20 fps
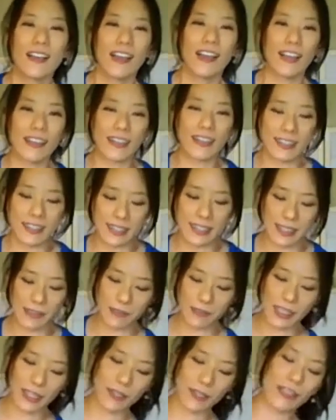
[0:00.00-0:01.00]
And this is
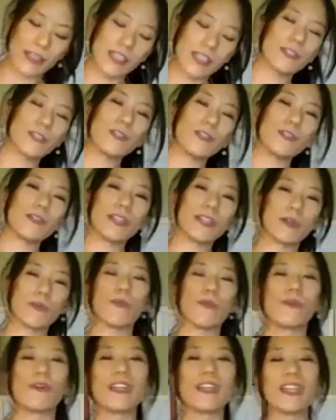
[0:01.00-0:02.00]
something you can do in the
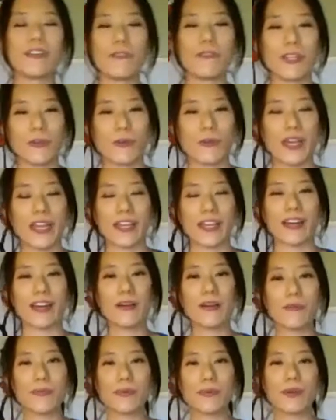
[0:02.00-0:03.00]
morning when you wake
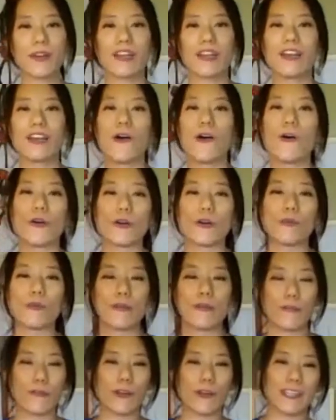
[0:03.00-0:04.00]
up or
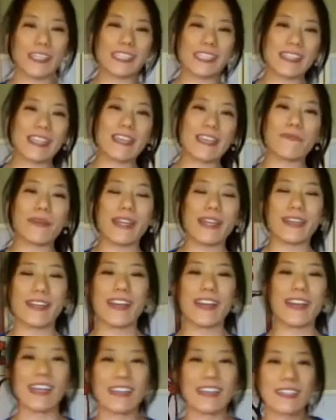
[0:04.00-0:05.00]
before you sleep at
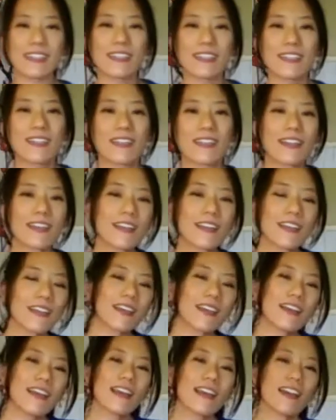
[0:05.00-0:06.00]
night.
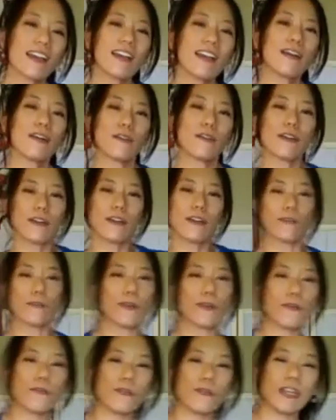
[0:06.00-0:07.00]

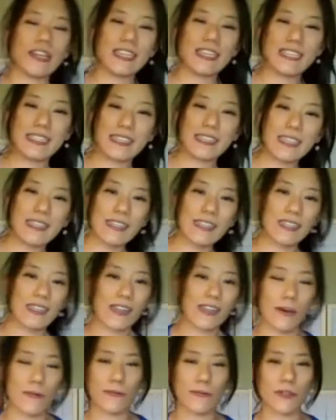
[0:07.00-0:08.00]
Feel free to sit
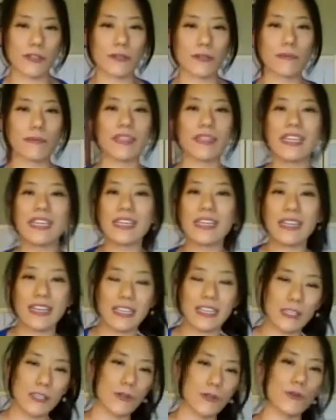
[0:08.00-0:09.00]
comfortably
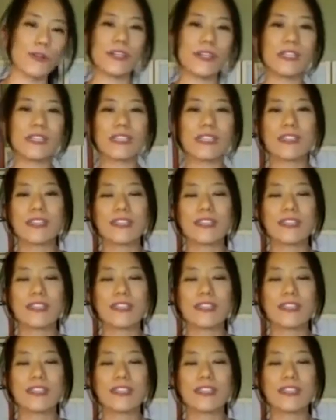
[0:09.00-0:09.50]
as you would,